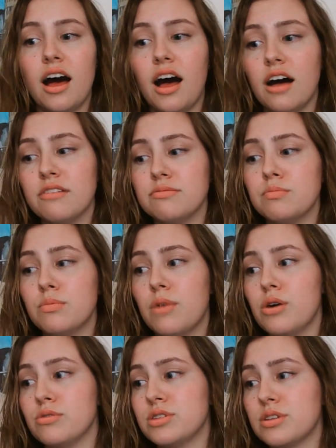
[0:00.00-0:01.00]
of
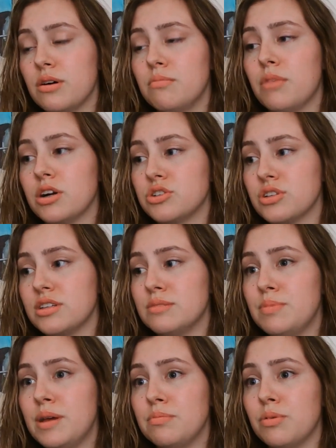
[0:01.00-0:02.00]
most
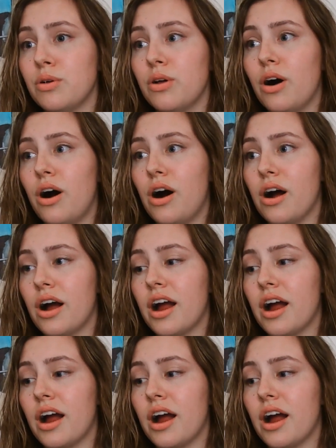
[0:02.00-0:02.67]
Marshallese people are.